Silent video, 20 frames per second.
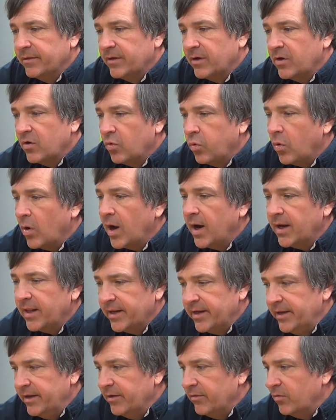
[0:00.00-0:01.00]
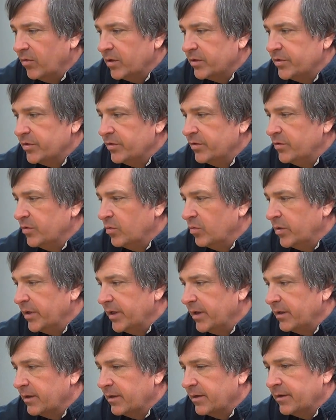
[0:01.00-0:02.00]
The quality of what you're
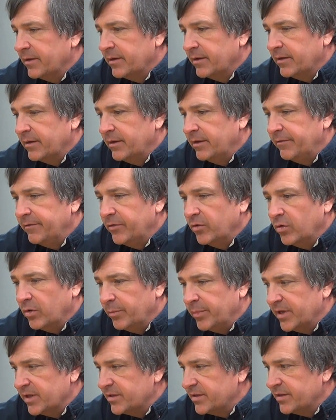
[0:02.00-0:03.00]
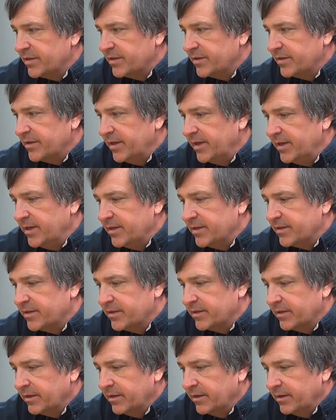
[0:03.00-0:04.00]
doing, if you're a business,
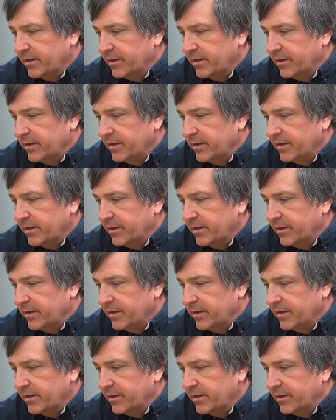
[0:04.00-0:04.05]
is